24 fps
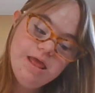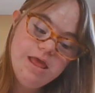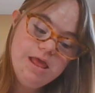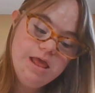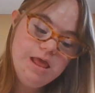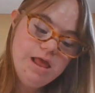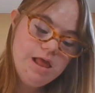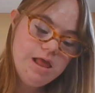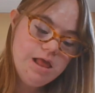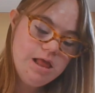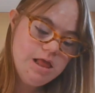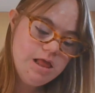
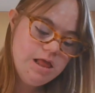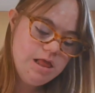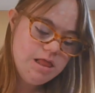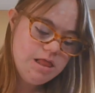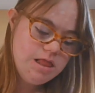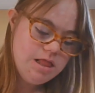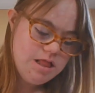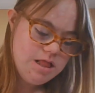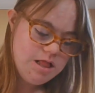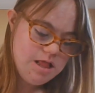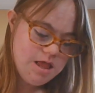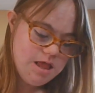he
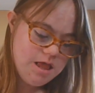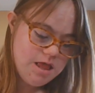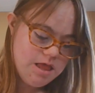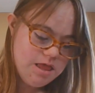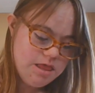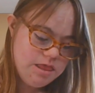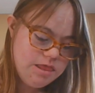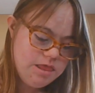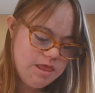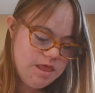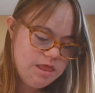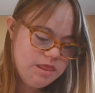
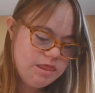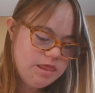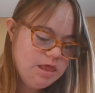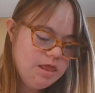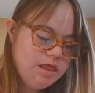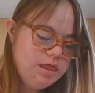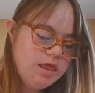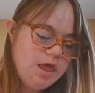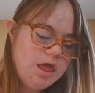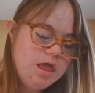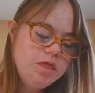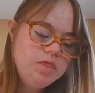she did the
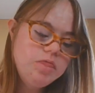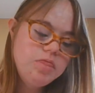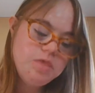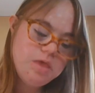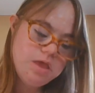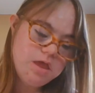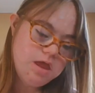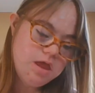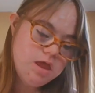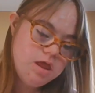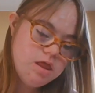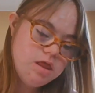same
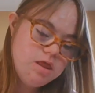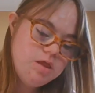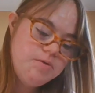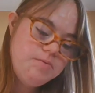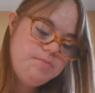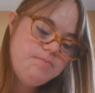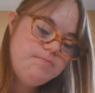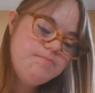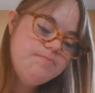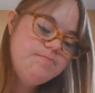thing.